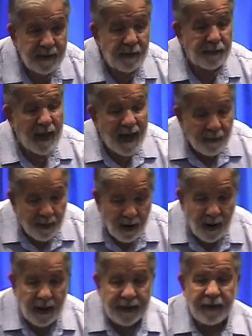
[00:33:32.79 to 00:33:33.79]
to
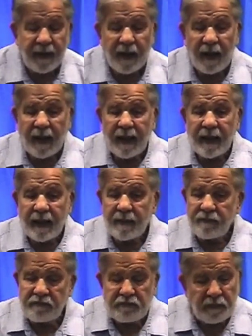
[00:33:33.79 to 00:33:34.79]
Babylon,
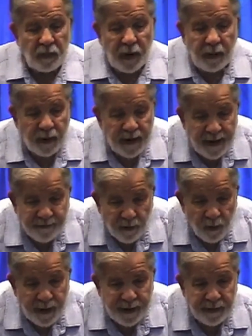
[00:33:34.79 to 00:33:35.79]
we would
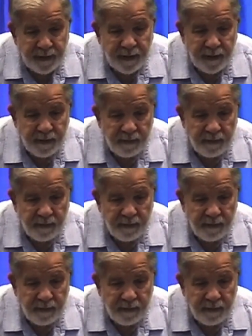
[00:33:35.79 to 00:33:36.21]
never win.